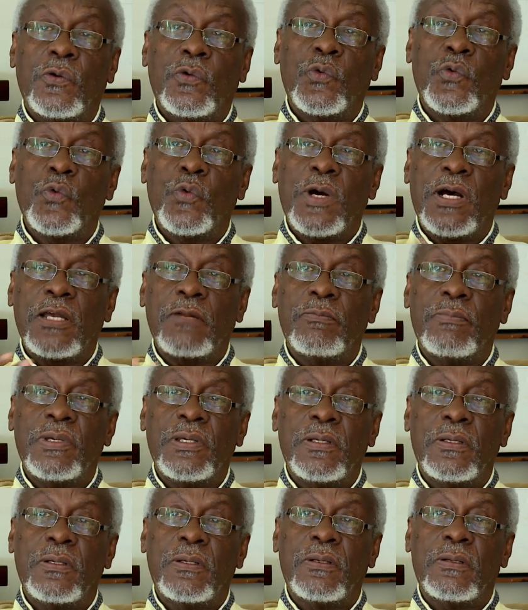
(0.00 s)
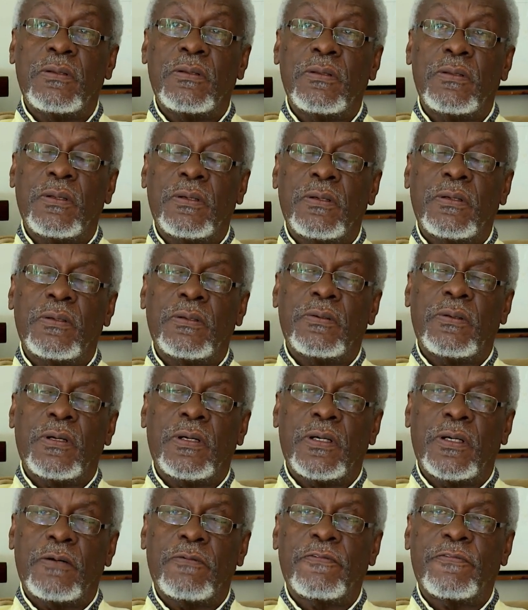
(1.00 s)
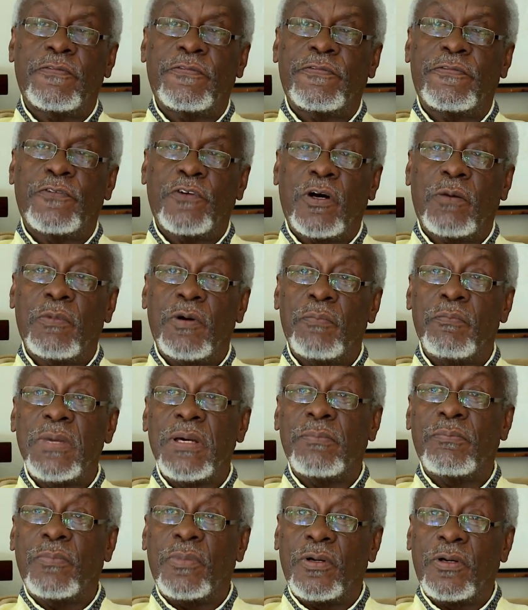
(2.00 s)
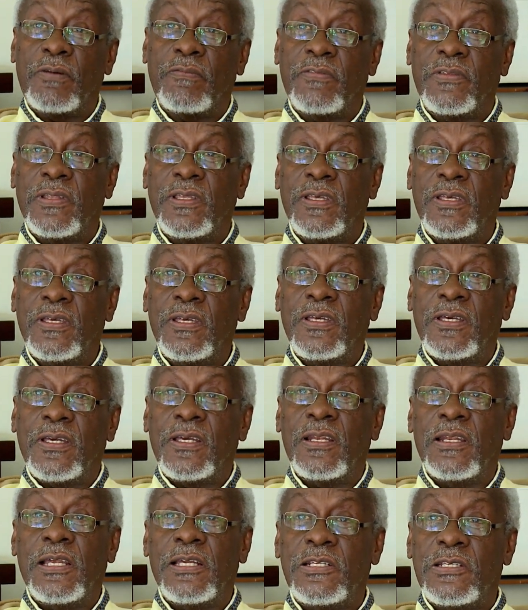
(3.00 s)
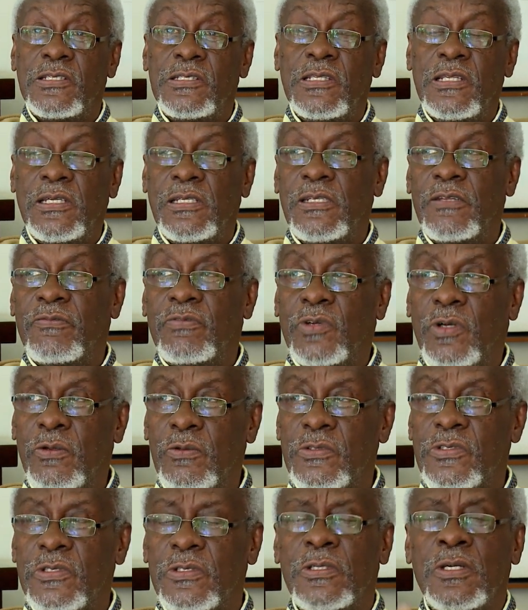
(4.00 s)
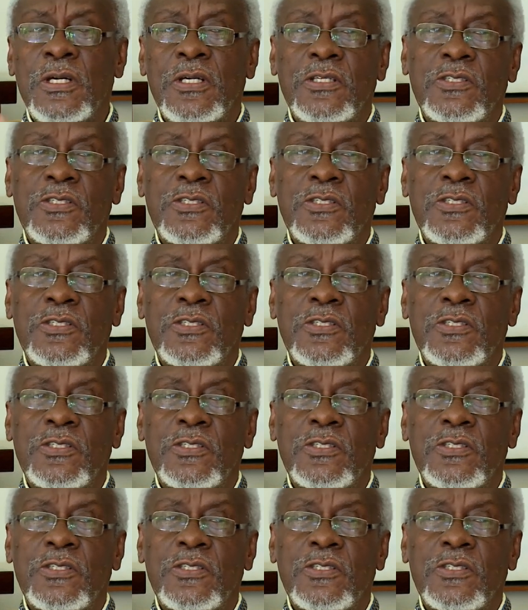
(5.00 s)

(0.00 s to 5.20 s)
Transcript: who had been a former member of the Legislative Council.